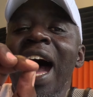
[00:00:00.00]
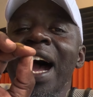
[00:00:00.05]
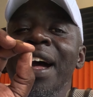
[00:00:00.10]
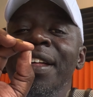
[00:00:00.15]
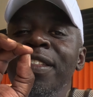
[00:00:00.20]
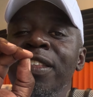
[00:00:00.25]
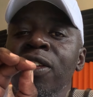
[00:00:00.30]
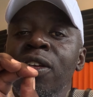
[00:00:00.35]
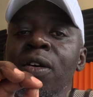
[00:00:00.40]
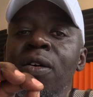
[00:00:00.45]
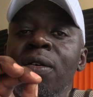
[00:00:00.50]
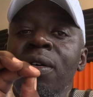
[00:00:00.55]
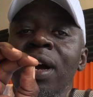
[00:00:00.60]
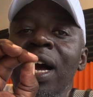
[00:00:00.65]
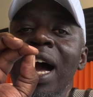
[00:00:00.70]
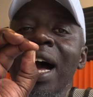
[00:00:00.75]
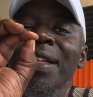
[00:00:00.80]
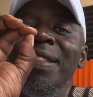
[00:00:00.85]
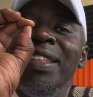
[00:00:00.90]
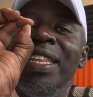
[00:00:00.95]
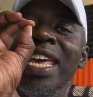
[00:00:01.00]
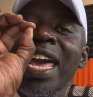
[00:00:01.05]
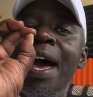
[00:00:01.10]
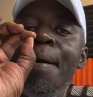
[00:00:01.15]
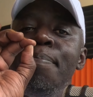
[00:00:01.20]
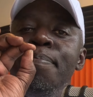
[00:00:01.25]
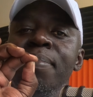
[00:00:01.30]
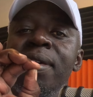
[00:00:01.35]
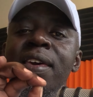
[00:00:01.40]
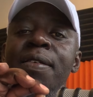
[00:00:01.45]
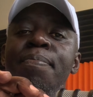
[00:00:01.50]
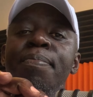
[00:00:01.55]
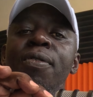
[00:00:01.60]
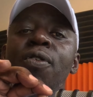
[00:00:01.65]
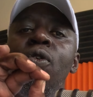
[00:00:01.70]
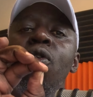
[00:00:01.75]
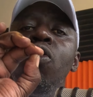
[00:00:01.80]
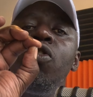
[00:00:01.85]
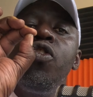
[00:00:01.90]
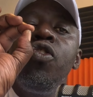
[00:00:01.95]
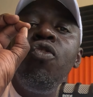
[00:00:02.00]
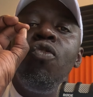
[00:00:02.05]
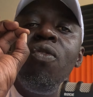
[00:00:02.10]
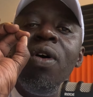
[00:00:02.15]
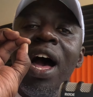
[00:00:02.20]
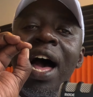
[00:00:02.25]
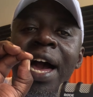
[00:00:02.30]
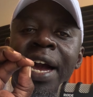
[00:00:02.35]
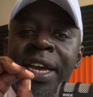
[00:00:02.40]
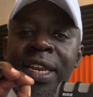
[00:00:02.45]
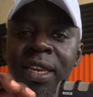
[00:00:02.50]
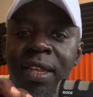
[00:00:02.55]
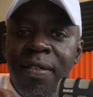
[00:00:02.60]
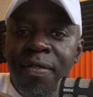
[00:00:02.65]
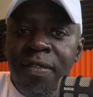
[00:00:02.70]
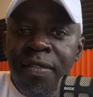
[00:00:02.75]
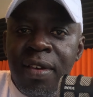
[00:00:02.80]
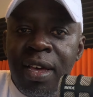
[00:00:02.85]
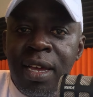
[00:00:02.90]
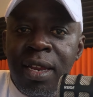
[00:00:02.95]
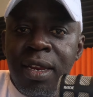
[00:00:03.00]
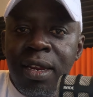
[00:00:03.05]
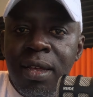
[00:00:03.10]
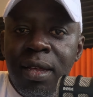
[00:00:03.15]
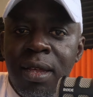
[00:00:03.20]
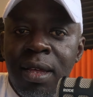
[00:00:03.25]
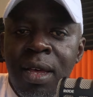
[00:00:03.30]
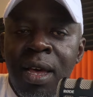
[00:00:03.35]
as long as there are people to activate.